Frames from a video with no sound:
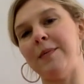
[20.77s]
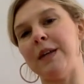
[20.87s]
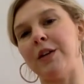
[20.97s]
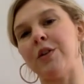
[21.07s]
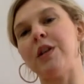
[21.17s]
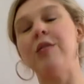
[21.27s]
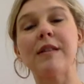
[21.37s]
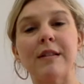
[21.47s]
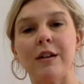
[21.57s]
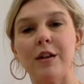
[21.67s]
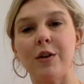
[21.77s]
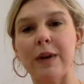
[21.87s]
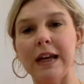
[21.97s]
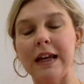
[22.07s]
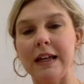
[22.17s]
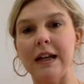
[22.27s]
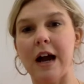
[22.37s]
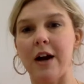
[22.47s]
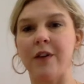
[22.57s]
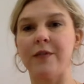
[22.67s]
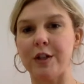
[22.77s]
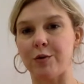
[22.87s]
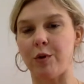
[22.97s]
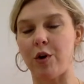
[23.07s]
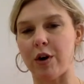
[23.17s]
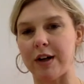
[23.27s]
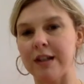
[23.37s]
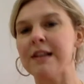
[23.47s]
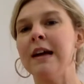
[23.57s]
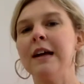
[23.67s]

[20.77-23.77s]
that you're used to in our visual arts.